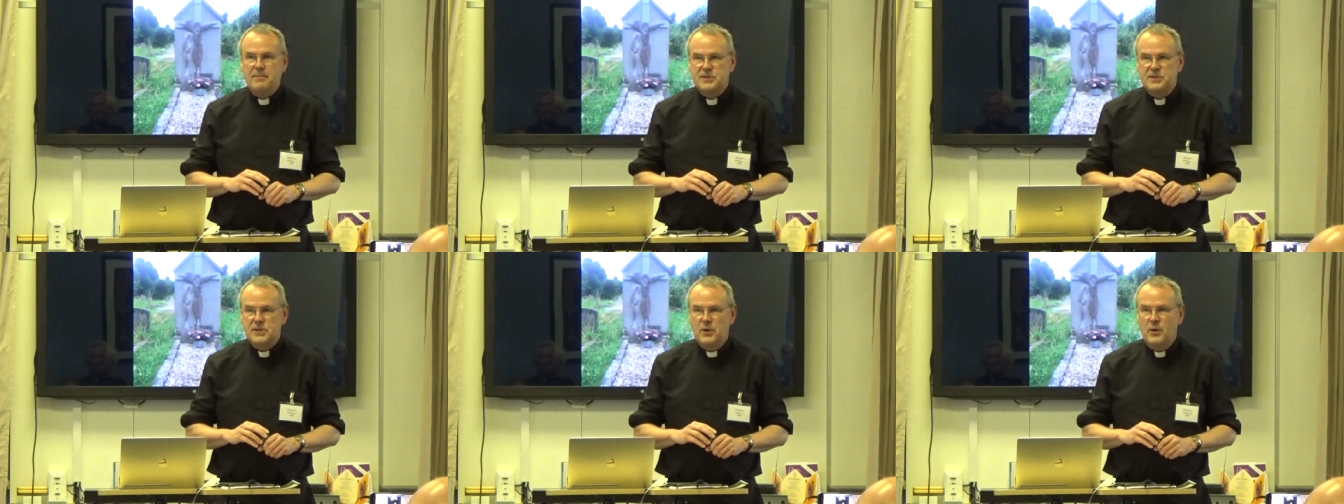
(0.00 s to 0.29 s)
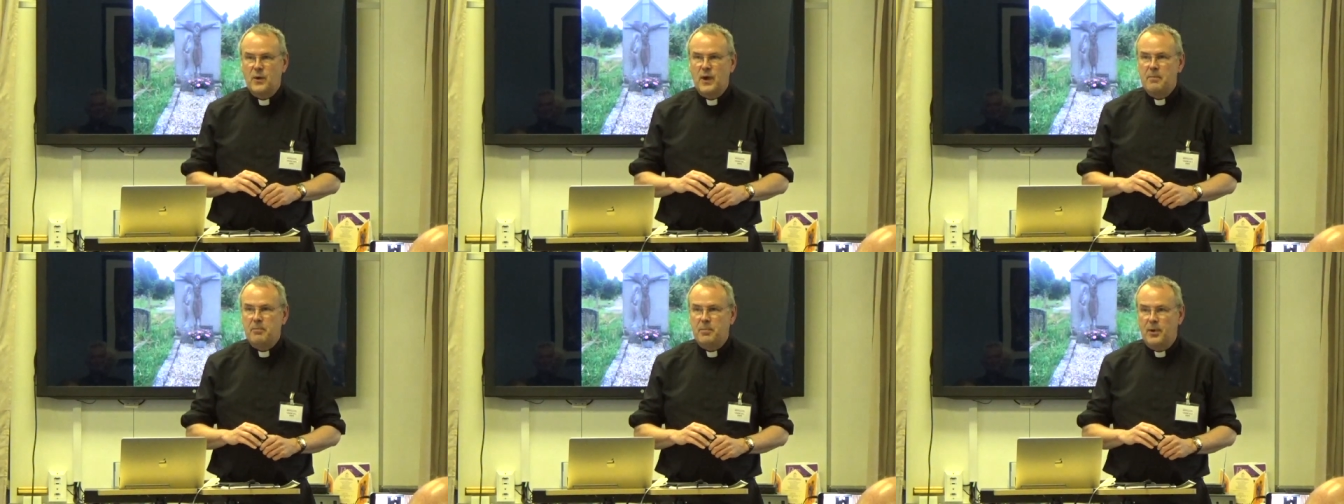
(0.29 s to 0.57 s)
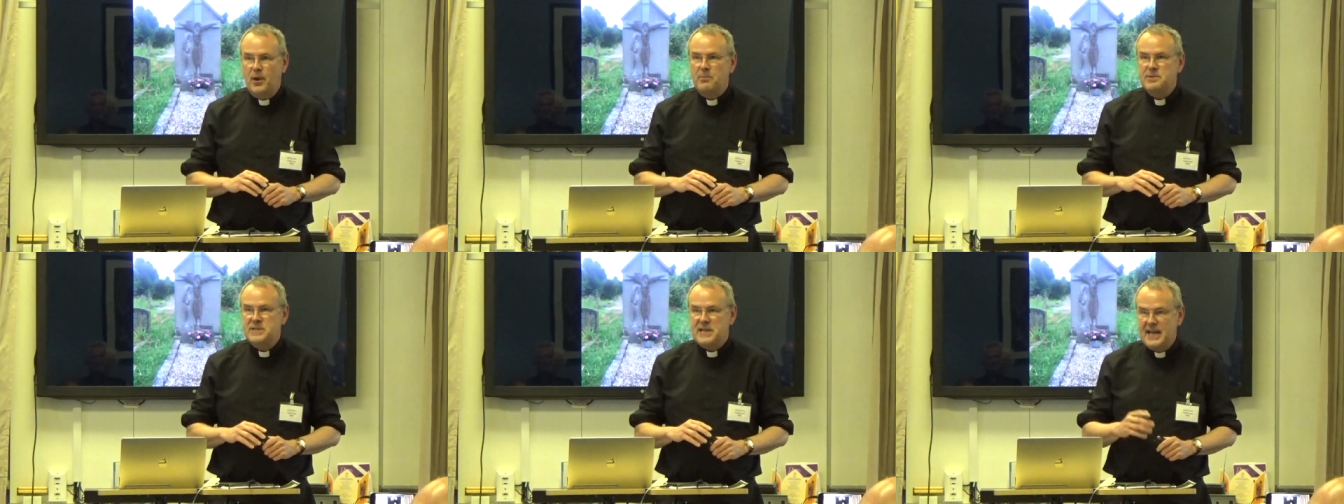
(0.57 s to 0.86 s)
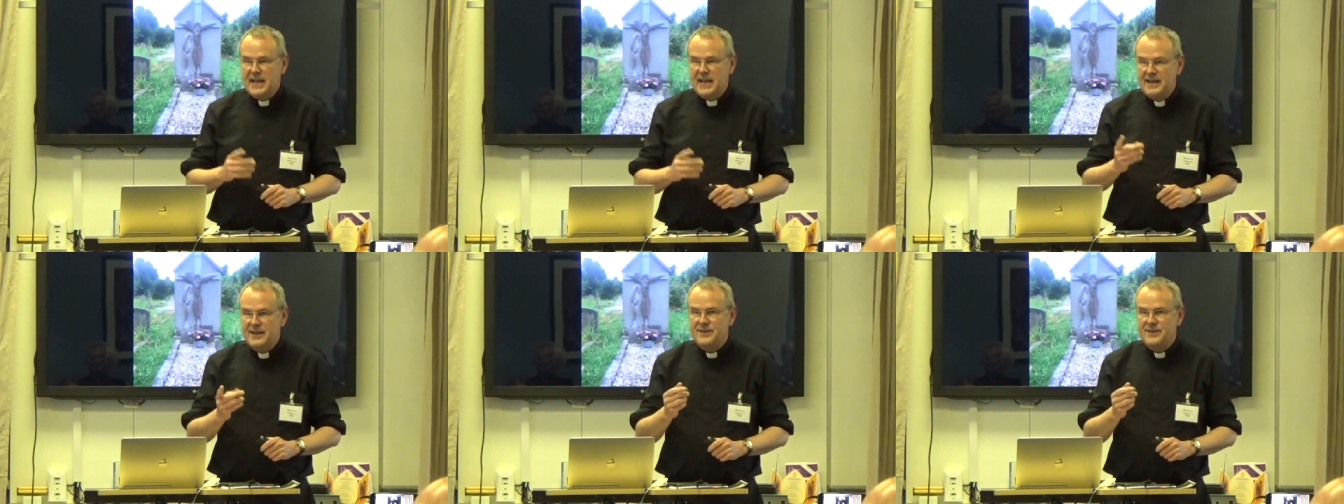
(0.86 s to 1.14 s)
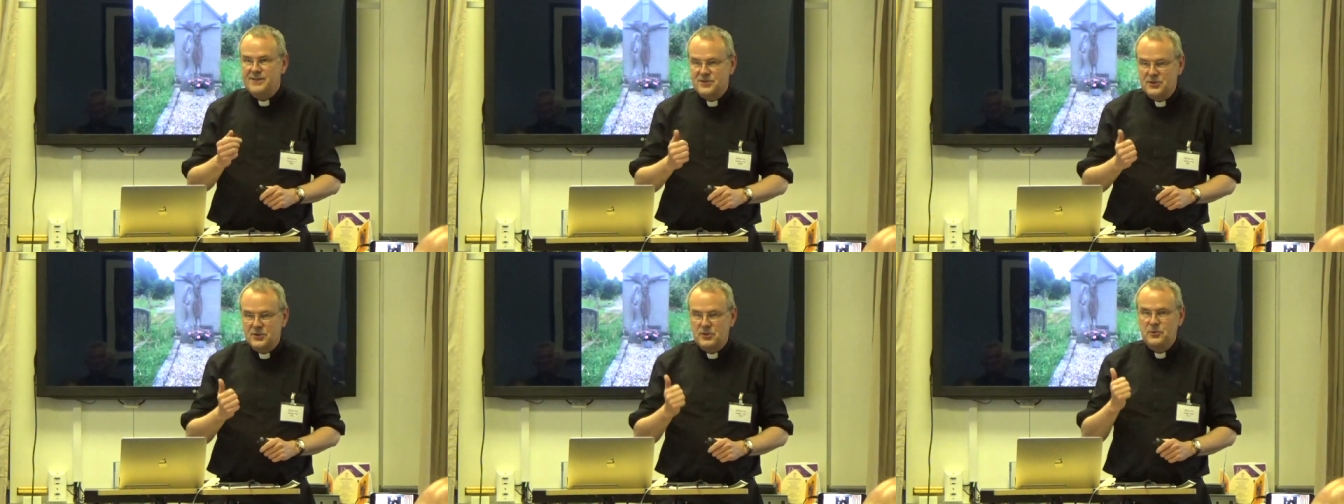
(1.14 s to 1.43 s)
So I popped
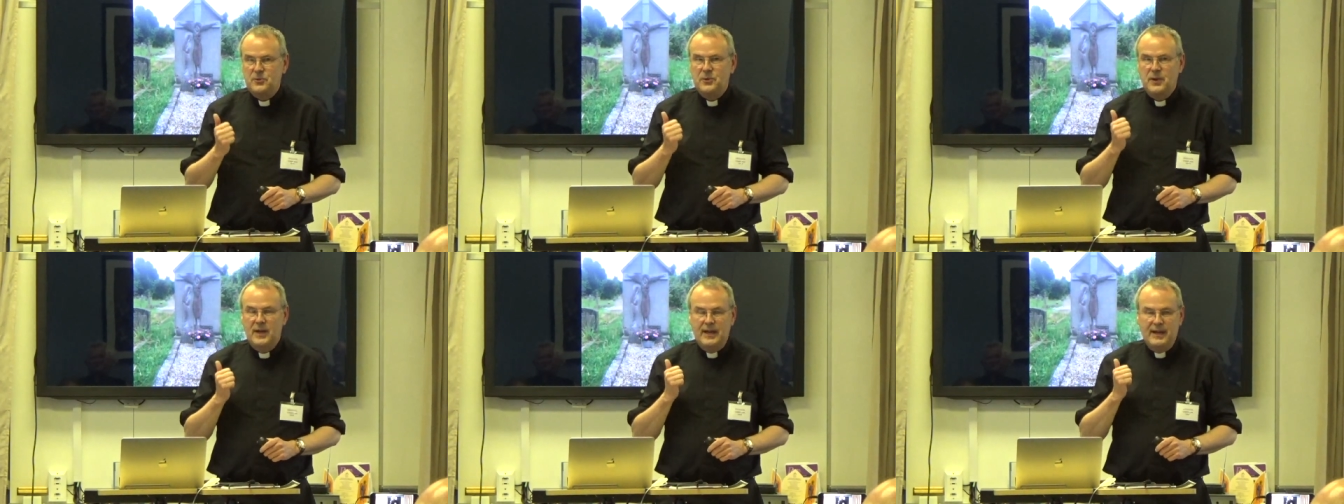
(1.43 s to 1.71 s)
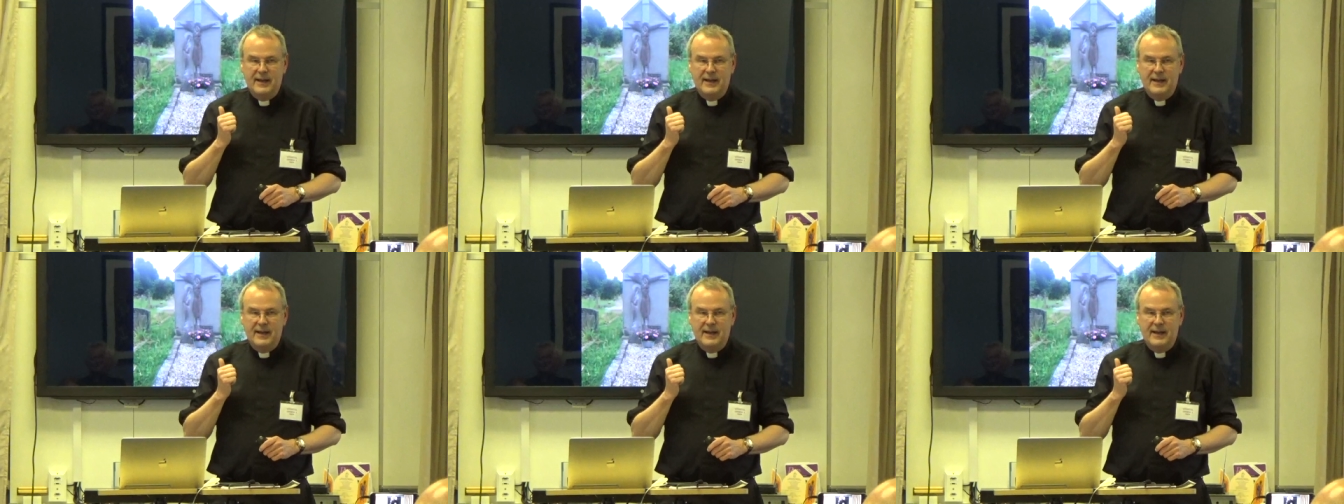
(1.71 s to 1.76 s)
into